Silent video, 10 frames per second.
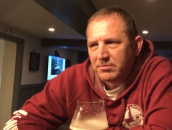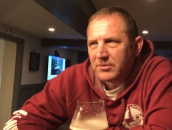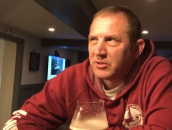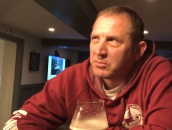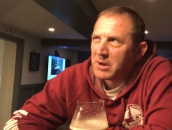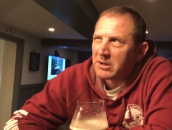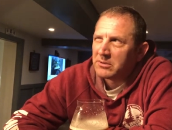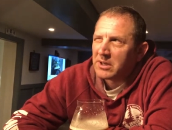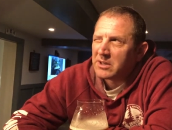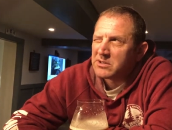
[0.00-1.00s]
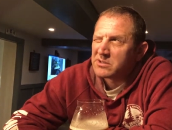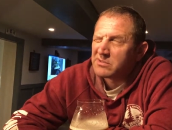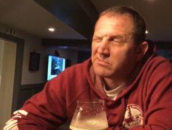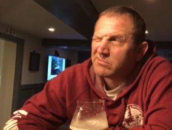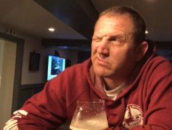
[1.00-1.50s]
is it Maharaj?
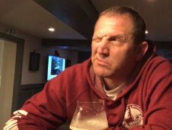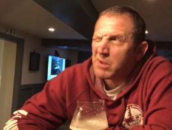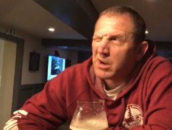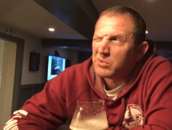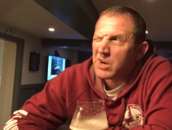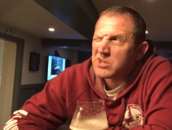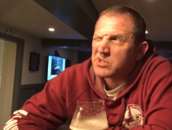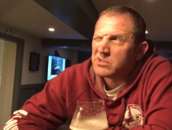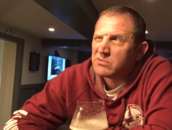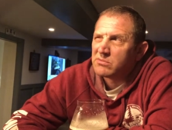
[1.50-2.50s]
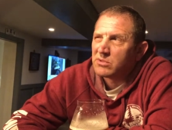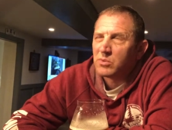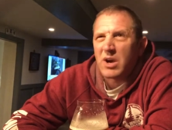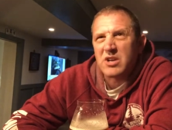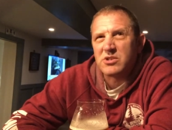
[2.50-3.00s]
Maharaja? Or
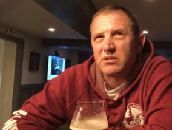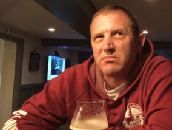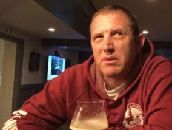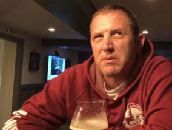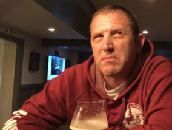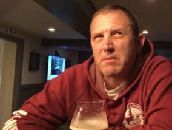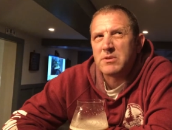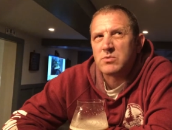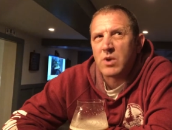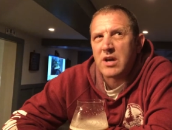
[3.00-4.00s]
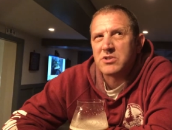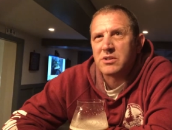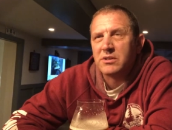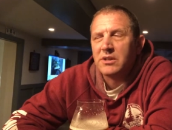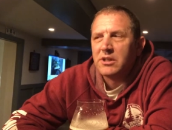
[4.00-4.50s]
Raja? Maybe, maybe it's Raja,
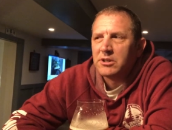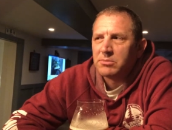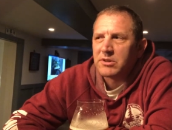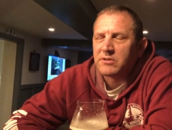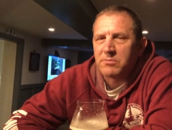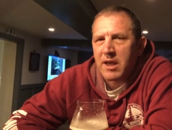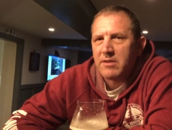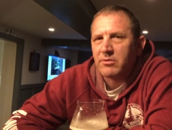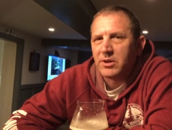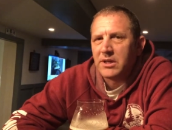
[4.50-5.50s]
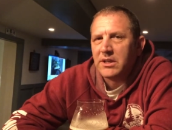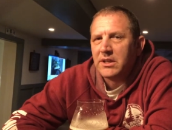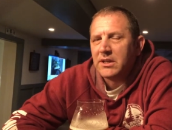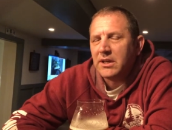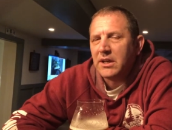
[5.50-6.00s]
but it's from Avery
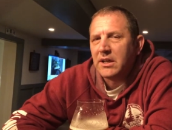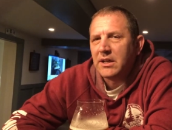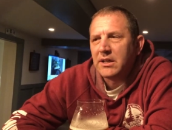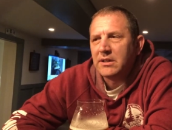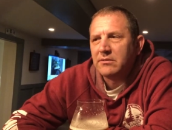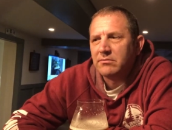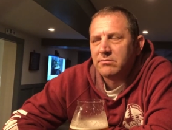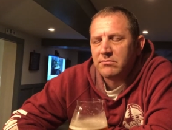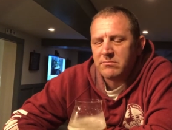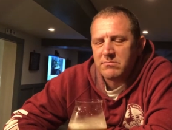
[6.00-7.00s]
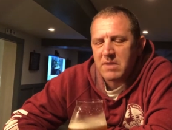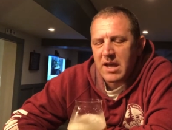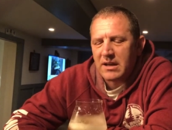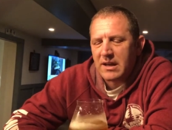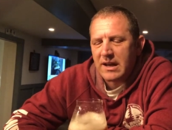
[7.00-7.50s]
and
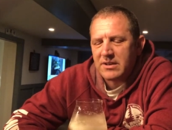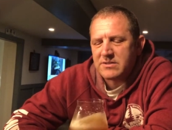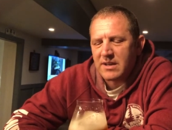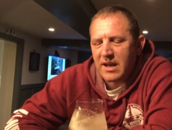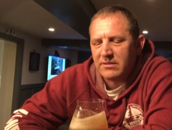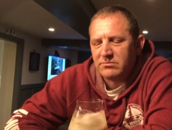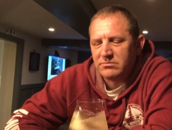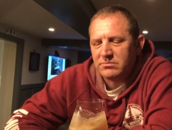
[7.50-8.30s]
man, it has that